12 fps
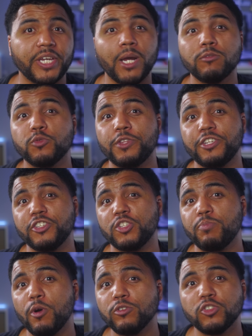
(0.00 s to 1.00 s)
It comes with a
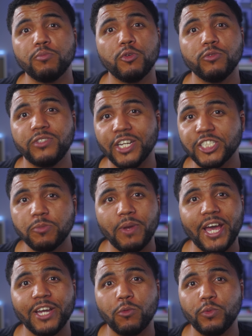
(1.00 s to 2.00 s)
disposable dust
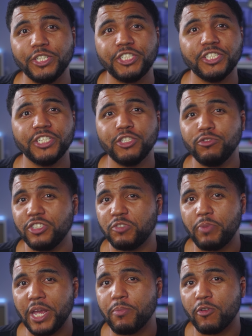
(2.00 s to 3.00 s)
bag, which uses
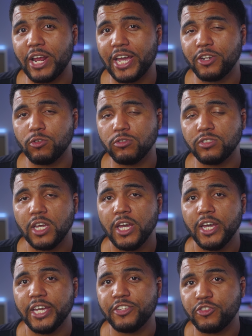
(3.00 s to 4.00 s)
paper handles.
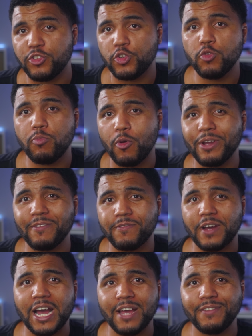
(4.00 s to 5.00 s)
It's
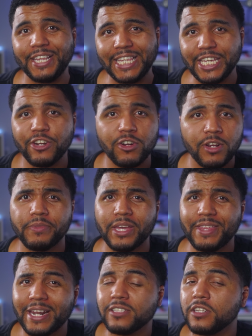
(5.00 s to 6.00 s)
2.5 liter,
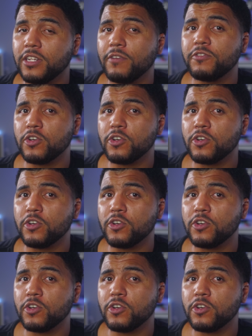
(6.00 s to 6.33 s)
and that is enough